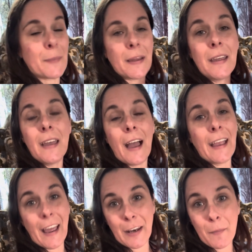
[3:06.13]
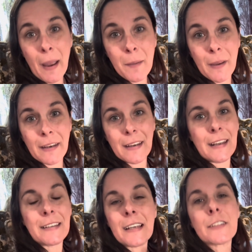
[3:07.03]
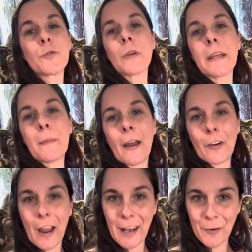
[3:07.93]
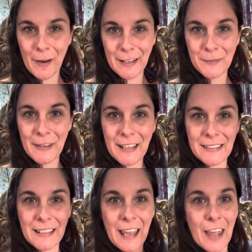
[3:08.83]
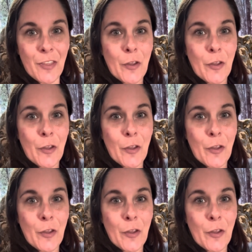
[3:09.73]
But again, in my opinion, it doesn't really matter anyways, because again,